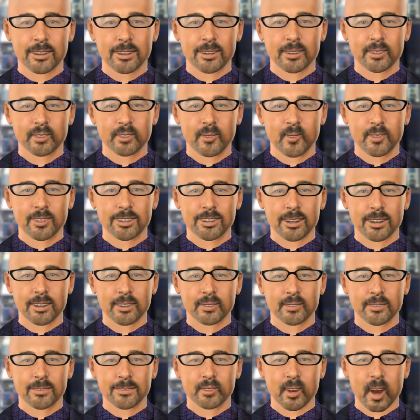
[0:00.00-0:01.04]
In
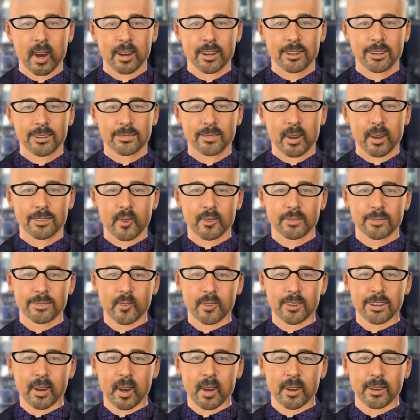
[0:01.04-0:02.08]
Shenzhen, China, over
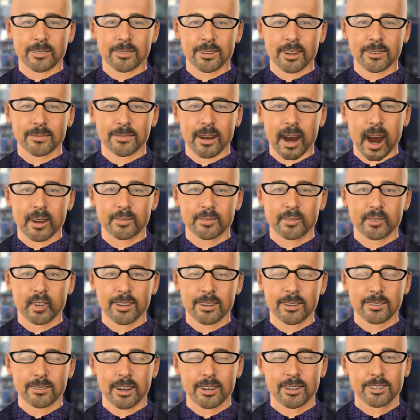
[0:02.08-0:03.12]
10 MLN
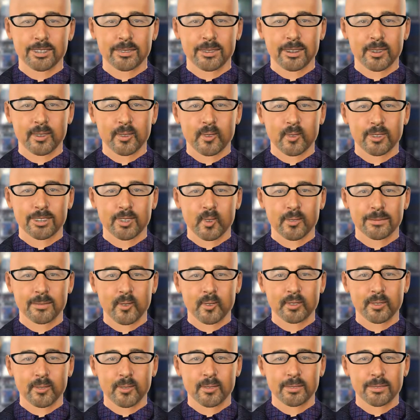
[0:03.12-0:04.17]
blockchain-based invoices
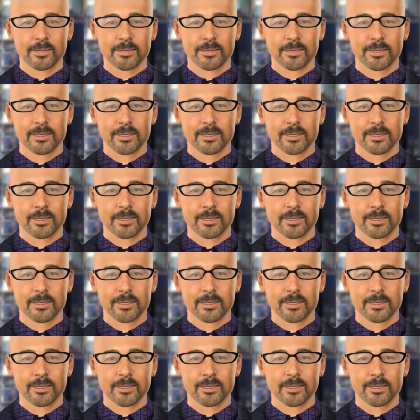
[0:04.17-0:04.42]
issued.